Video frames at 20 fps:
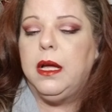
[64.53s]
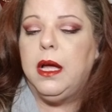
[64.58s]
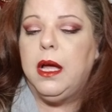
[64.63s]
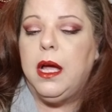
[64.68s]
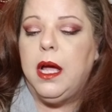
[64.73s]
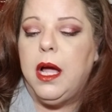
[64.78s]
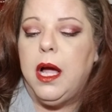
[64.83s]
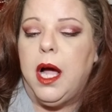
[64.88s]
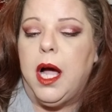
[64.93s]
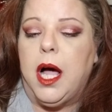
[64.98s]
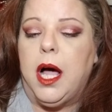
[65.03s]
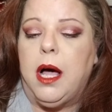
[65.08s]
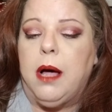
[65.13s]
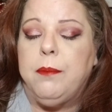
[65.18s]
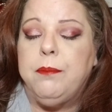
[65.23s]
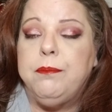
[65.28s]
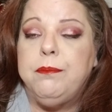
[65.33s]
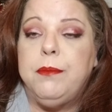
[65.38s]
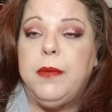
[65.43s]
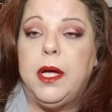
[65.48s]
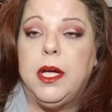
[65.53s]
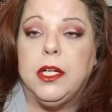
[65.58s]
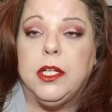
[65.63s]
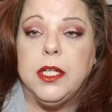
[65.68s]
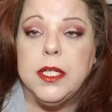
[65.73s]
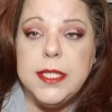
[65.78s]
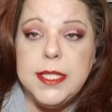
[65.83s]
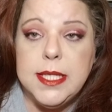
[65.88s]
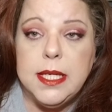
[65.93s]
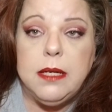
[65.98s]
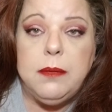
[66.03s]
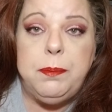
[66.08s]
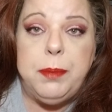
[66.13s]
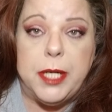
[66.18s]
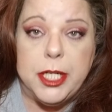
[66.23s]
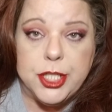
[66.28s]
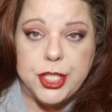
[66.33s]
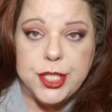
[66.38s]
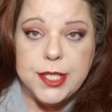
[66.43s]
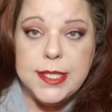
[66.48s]
A good set of
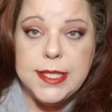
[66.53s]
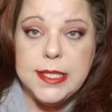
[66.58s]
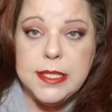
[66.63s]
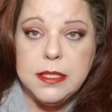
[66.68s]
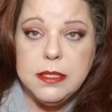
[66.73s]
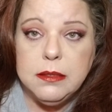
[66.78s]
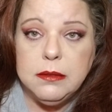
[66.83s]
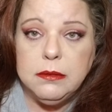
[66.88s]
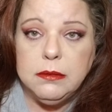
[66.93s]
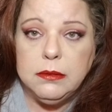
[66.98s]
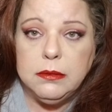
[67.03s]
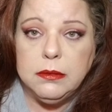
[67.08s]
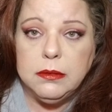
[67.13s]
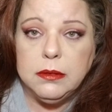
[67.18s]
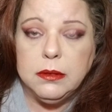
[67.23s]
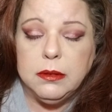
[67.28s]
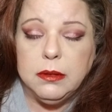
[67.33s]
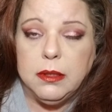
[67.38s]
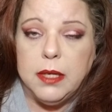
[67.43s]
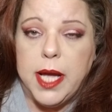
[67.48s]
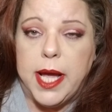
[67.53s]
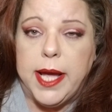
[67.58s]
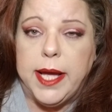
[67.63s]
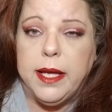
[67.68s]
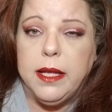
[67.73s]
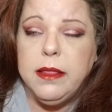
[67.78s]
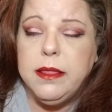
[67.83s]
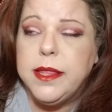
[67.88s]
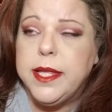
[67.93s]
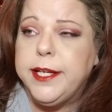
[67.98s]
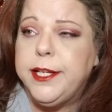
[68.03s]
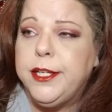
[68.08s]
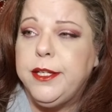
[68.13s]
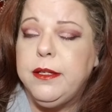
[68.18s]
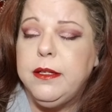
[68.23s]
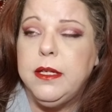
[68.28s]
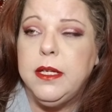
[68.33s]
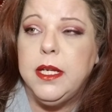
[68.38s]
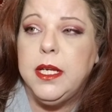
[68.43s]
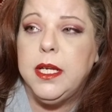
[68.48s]
brushes. Okay.
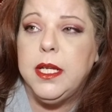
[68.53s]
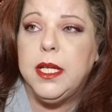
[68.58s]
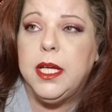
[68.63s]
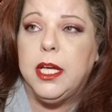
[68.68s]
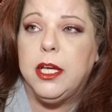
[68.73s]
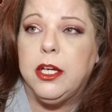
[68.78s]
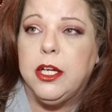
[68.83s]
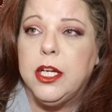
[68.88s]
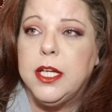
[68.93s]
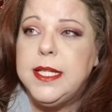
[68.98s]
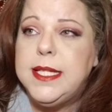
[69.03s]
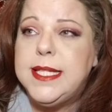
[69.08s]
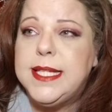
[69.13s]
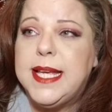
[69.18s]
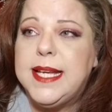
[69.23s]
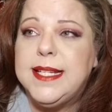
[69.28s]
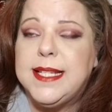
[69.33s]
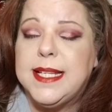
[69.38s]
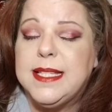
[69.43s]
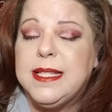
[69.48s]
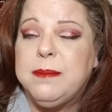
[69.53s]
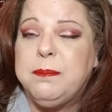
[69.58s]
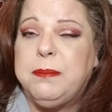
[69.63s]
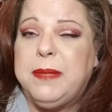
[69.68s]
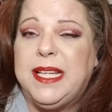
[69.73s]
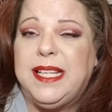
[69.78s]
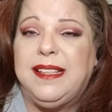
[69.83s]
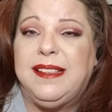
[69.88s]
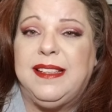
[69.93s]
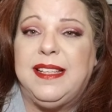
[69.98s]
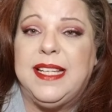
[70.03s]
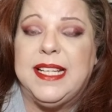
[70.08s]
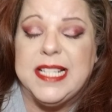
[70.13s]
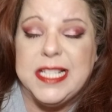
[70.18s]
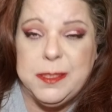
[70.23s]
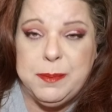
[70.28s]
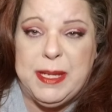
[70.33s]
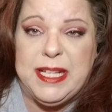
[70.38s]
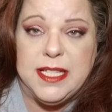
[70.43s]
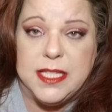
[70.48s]
A good set doesn't mean
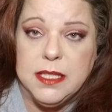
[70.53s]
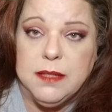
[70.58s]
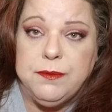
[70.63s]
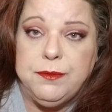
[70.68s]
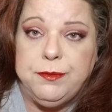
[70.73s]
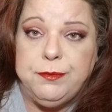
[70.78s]
expensive.